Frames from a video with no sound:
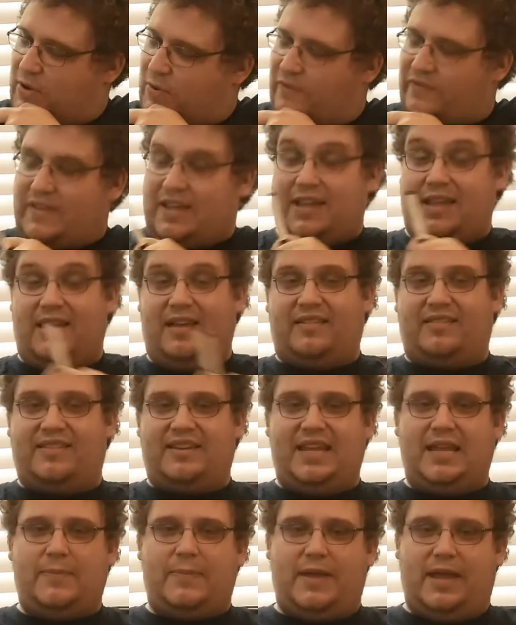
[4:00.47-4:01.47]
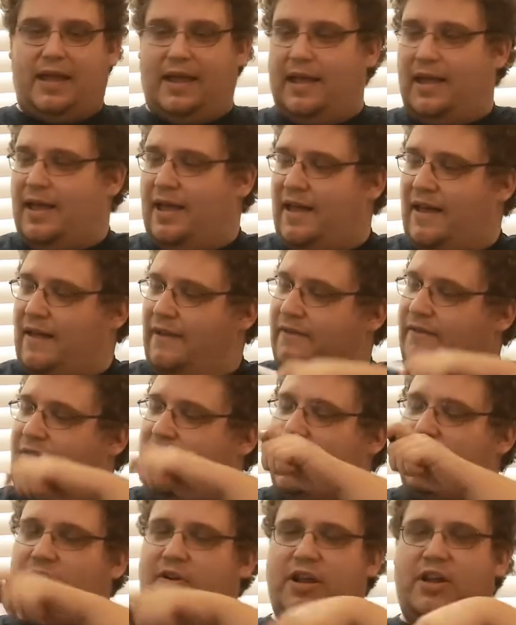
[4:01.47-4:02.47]
with the ESTP.
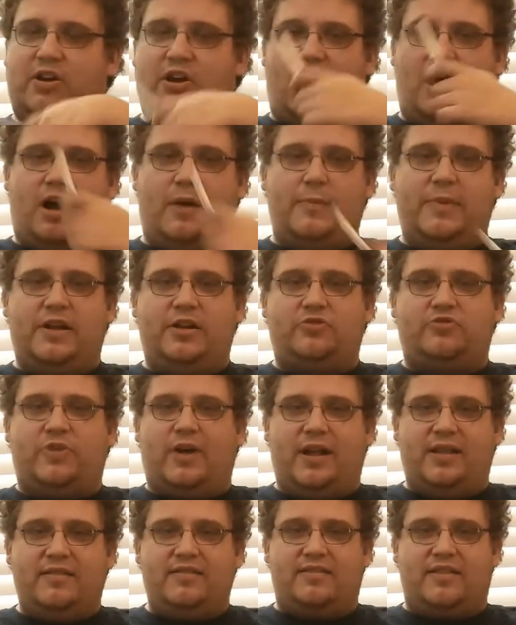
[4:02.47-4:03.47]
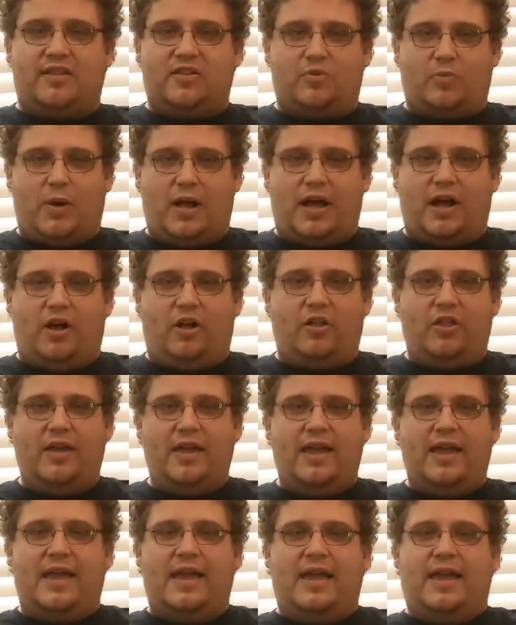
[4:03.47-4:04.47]
Very common trends as well.
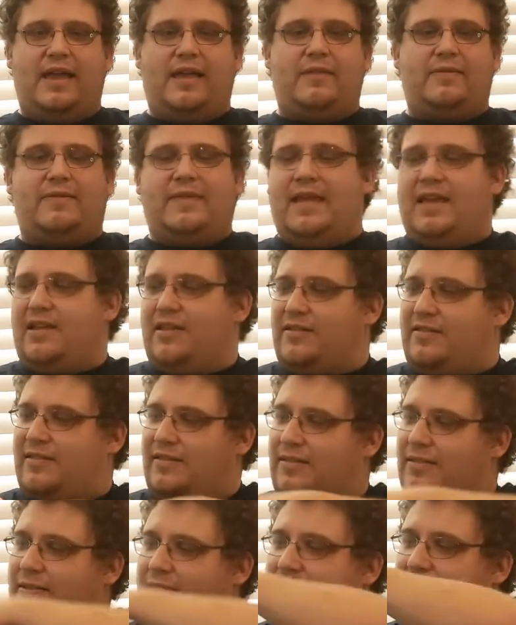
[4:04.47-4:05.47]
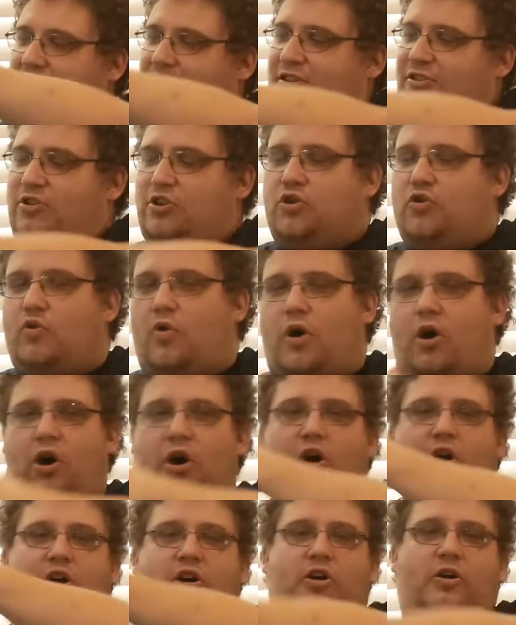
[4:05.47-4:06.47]
These two
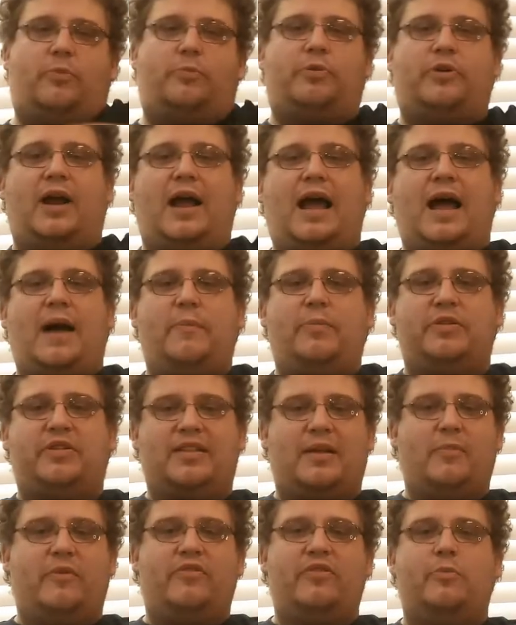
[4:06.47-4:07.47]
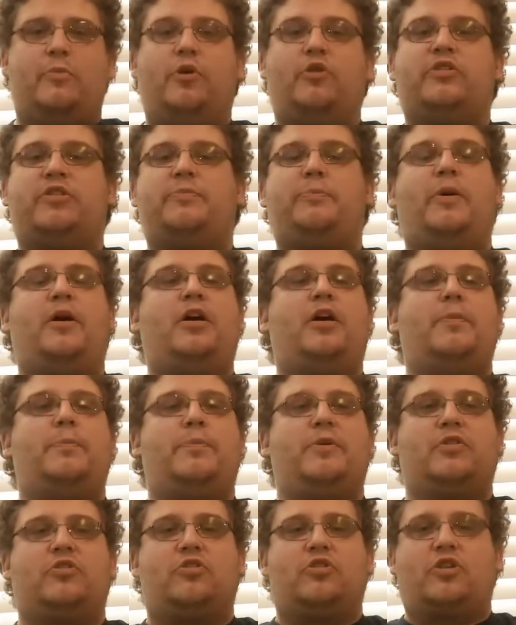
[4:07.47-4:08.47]
are perhaps some of the most
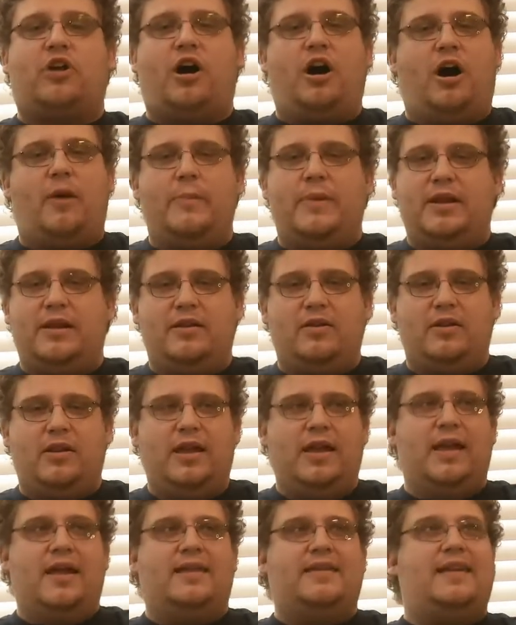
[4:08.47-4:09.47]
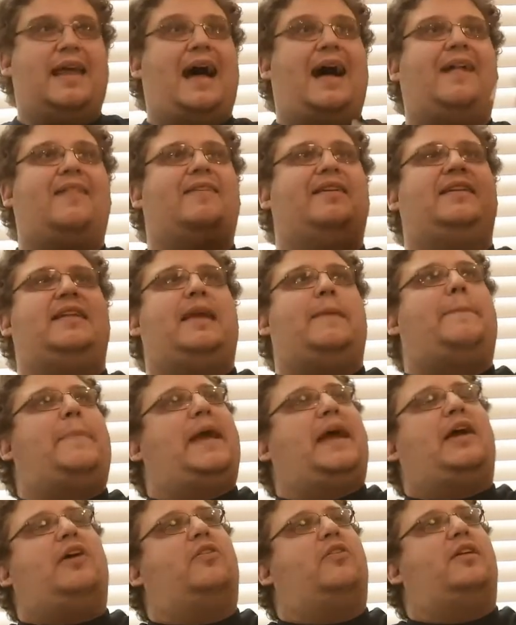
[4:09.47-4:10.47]
popular commonality
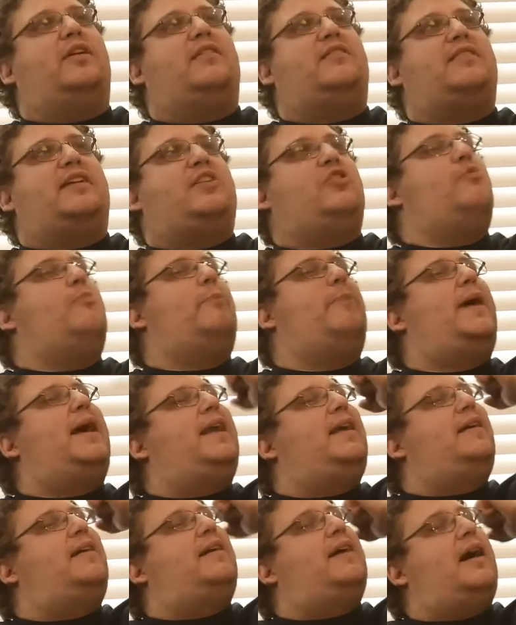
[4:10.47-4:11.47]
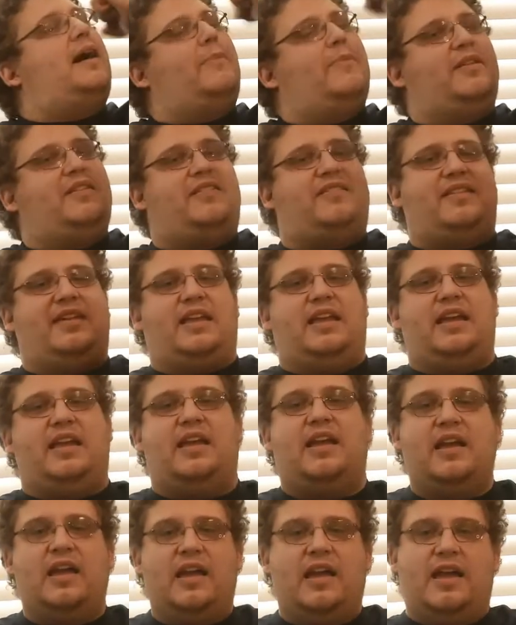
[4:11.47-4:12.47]
pairings that you might come and
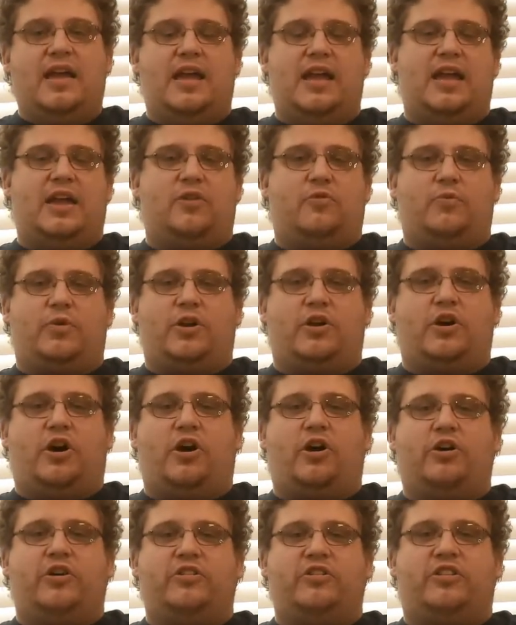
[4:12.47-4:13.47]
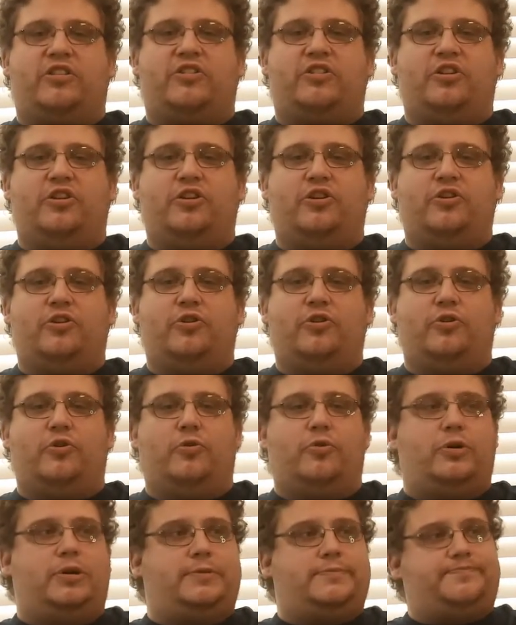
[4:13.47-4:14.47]
see in regards
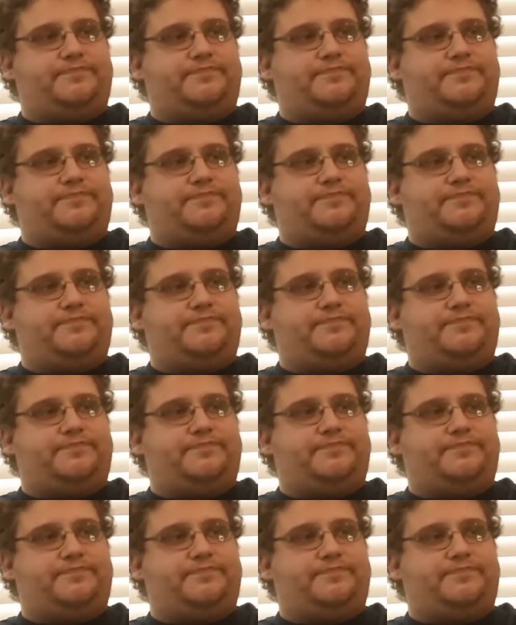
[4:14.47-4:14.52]
to